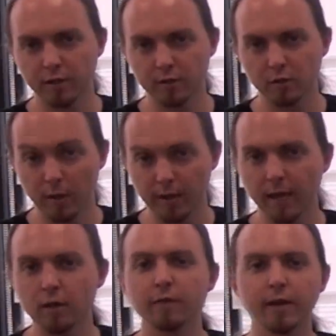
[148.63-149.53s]
and it's a
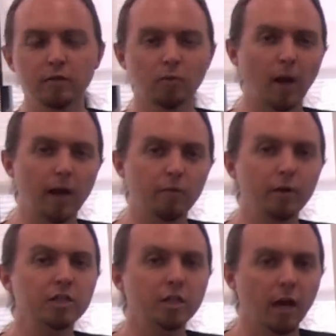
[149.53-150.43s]
really innovative way of
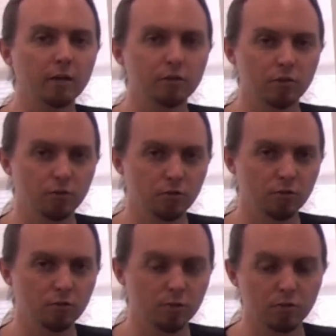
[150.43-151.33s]
reaching out
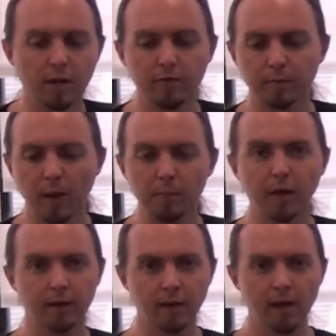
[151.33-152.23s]
to the travelling
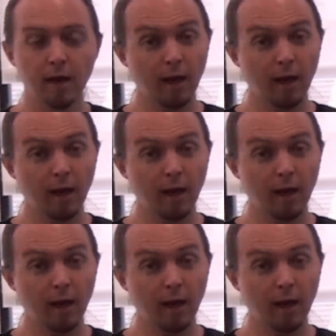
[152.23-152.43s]
public.